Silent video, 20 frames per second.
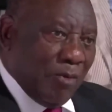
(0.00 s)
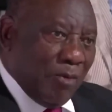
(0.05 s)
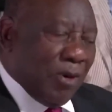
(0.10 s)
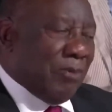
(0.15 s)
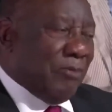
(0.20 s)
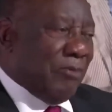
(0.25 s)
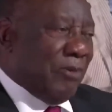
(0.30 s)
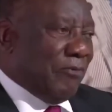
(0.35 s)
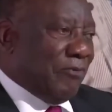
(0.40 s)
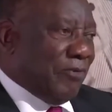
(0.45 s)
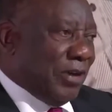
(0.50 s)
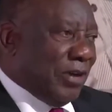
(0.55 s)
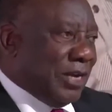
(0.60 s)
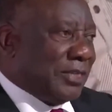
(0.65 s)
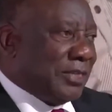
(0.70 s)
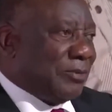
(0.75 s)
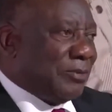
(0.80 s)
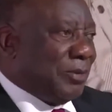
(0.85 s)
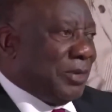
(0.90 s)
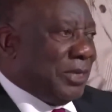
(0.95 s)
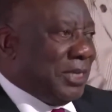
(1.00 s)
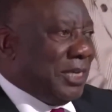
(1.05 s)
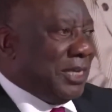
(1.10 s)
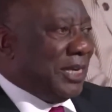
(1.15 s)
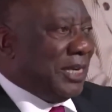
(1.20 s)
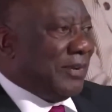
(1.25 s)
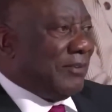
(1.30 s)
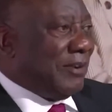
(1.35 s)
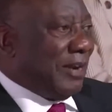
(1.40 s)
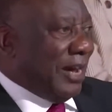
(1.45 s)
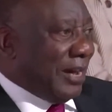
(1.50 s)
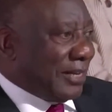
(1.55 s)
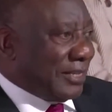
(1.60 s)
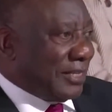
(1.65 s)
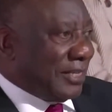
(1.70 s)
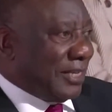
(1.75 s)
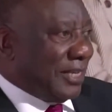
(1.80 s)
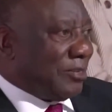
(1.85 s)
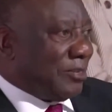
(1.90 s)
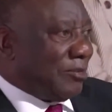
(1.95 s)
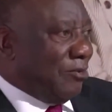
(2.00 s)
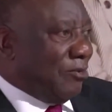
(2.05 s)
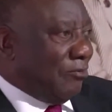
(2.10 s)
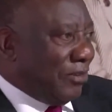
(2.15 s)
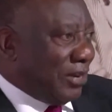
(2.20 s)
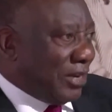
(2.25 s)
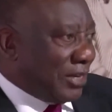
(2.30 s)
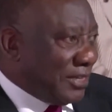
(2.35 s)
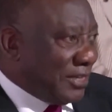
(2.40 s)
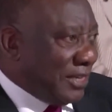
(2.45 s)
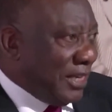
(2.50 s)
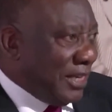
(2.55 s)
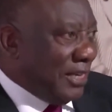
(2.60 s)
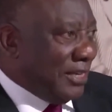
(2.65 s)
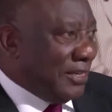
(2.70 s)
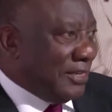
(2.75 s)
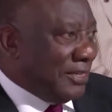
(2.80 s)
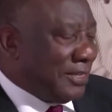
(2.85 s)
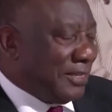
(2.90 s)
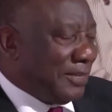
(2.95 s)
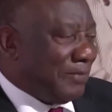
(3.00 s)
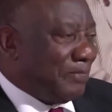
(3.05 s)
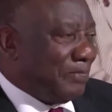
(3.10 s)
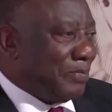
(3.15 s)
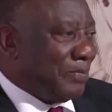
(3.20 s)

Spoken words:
when we felt we needed access to vaccines,